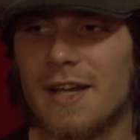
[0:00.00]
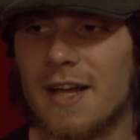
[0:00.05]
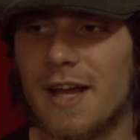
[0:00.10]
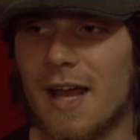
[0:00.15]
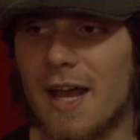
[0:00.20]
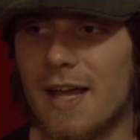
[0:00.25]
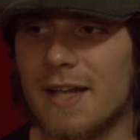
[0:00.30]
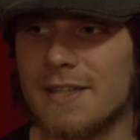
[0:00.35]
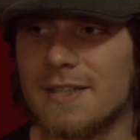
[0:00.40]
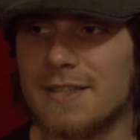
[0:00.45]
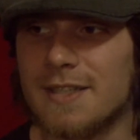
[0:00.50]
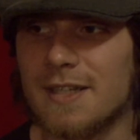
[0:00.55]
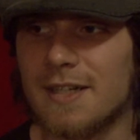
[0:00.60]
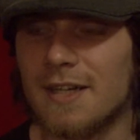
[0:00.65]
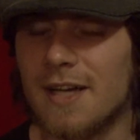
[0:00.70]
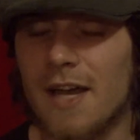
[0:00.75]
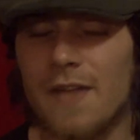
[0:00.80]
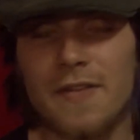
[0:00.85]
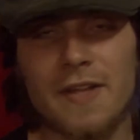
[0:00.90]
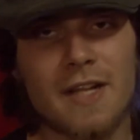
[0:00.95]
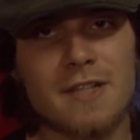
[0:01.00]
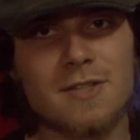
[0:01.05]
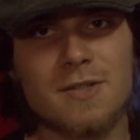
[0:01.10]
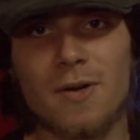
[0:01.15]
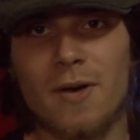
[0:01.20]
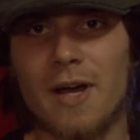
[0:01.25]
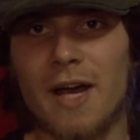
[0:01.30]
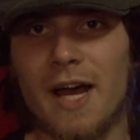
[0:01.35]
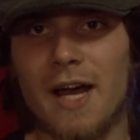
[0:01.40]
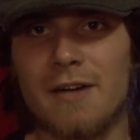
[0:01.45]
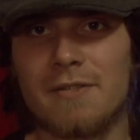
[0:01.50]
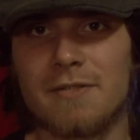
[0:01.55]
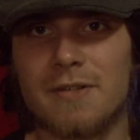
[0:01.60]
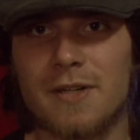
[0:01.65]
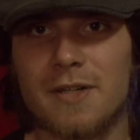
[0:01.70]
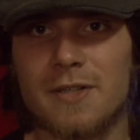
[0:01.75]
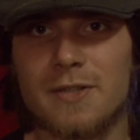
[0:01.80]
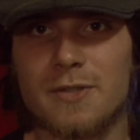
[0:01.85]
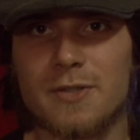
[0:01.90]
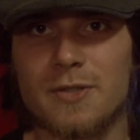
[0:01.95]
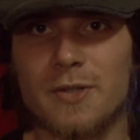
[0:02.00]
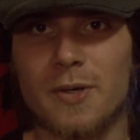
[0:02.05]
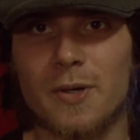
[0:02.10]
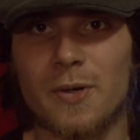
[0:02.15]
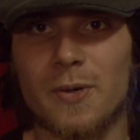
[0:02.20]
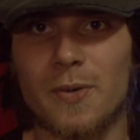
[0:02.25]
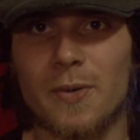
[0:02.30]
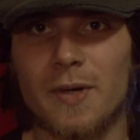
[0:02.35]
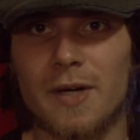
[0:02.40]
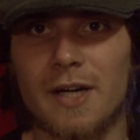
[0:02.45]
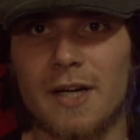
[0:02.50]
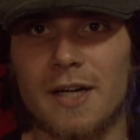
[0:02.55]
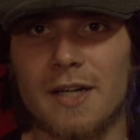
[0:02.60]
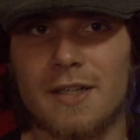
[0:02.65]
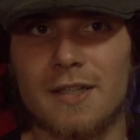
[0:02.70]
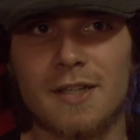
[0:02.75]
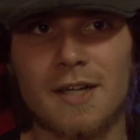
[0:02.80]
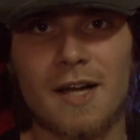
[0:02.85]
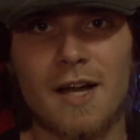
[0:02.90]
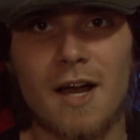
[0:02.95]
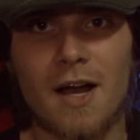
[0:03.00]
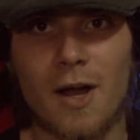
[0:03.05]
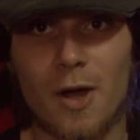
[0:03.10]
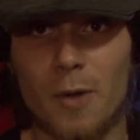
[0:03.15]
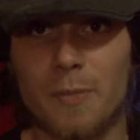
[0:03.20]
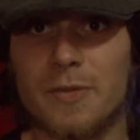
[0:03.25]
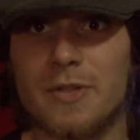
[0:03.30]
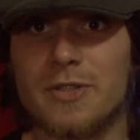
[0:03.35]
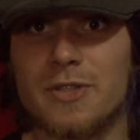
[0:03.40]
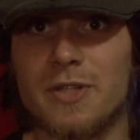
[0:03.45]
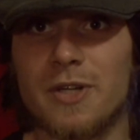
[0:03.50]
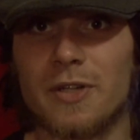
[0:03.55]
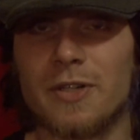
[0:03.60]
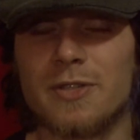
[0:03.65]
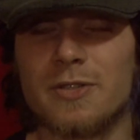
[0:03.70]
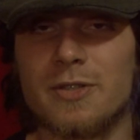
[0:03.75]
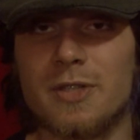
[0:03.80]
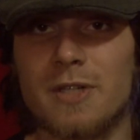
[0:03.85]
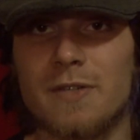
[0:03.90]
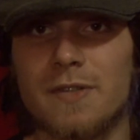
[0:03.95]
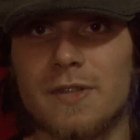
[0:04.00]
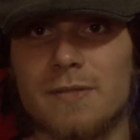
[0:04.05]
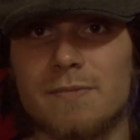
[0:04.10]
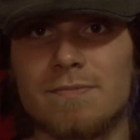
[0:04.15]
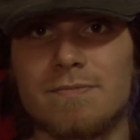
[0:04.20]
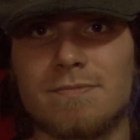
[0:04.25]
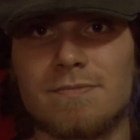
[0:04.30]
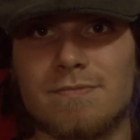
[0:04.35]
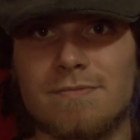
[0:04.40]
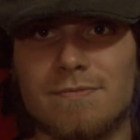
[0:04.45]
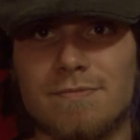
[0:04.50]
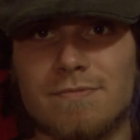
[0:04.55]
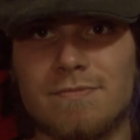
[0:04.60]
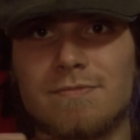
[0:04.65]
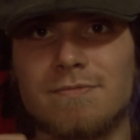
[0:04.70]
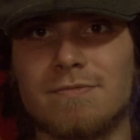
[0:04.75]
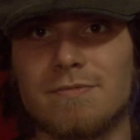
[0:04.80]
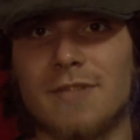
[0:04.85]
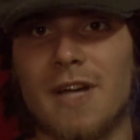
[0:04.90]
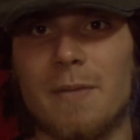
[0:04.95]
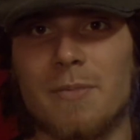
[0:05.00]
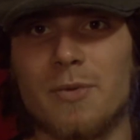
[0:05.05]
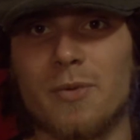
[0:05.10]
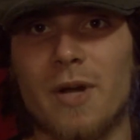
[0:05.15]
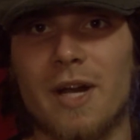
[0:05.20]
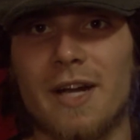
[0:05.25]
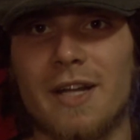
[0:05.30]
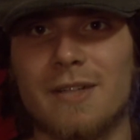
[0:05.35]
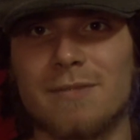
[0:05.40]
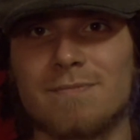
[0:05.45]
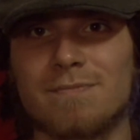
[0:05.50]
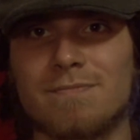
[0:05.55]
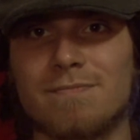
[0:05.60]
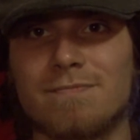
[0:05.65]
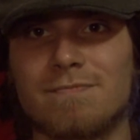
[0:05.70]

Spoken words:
And I think that's all I have. So I hope to see you on the server. Happy raiding.